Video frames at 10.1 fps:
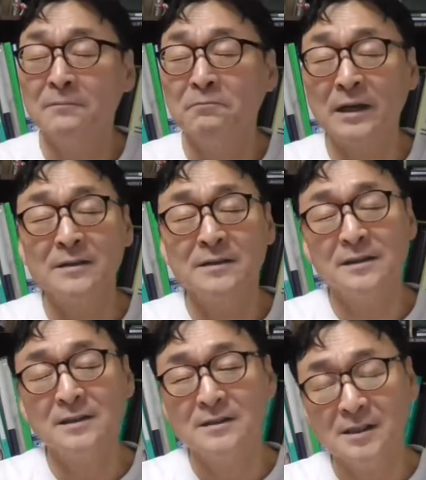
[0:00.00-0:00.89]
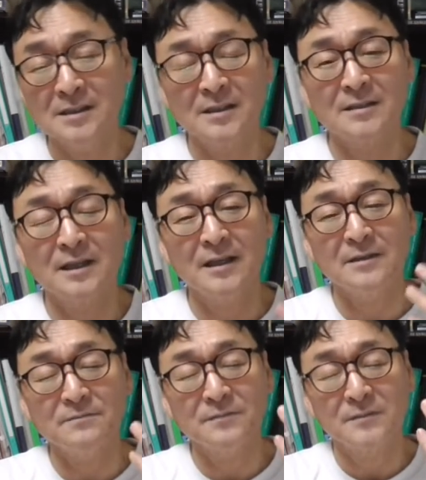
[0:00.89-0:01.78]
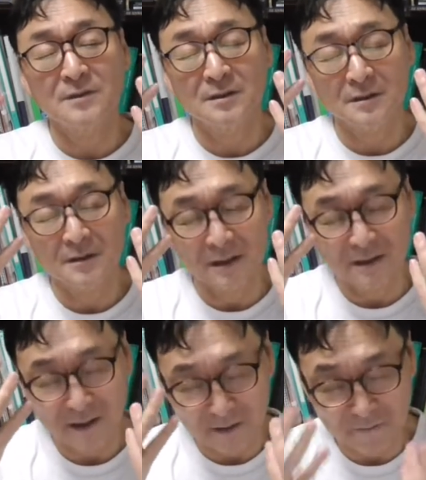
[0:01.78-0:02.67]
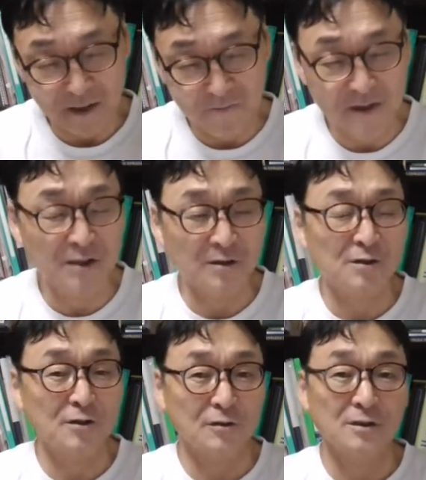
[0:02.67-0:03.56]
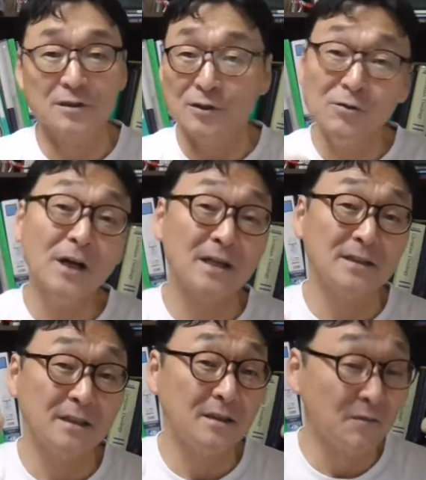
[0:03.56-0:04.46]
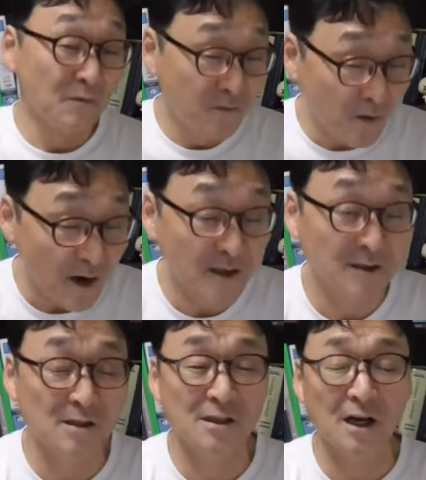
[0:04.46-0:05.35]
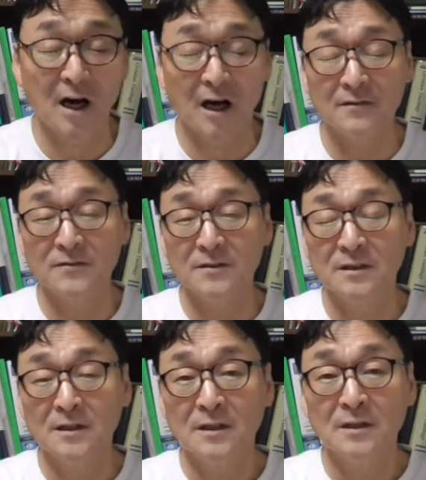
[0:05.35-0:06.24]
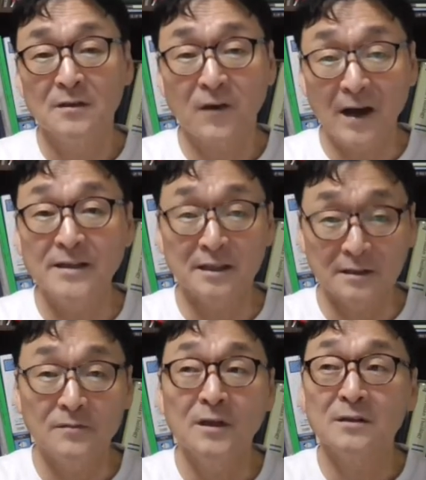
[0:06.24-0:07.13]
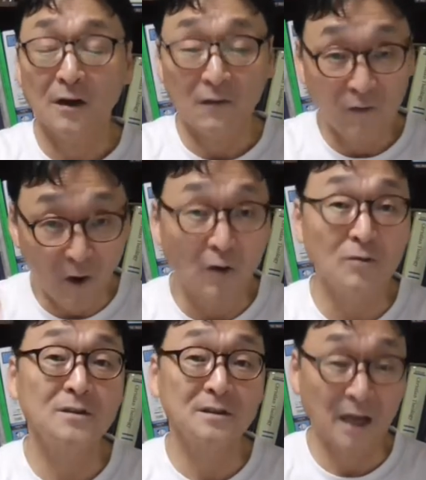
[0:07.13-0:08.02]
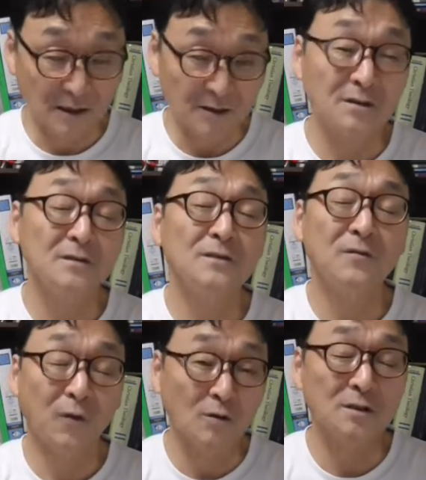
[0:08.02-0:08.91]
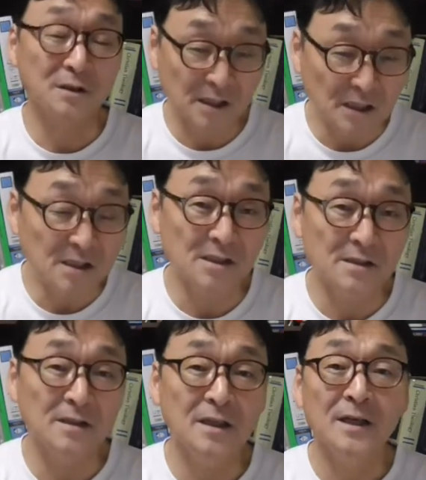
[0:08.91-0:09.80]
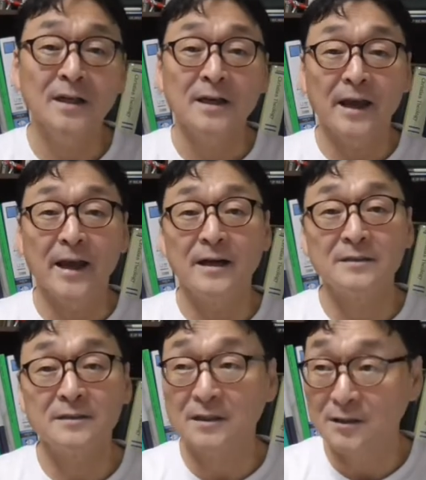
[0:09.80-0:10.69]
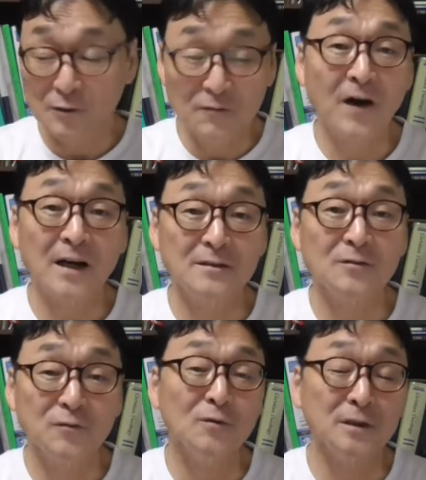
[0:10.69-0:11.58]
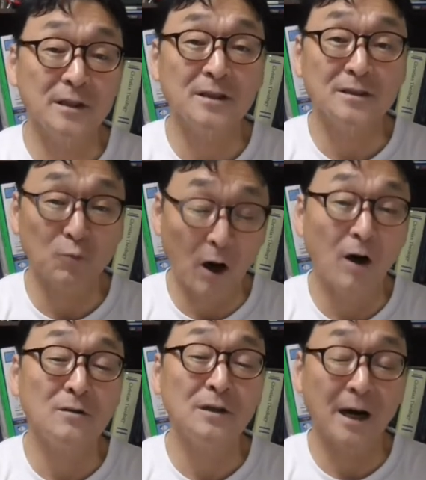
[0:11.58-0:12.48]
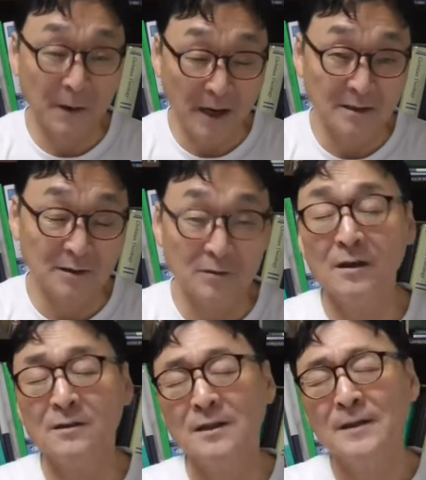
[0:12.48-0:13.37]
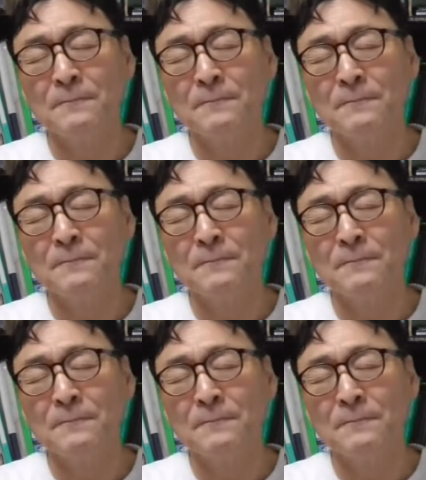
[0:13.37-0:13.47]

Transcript: But in the Jesus telling the Ephesian church, you guys did a very good job finding the false doctrine, false teaching, and you found who is wrong apostle. Now,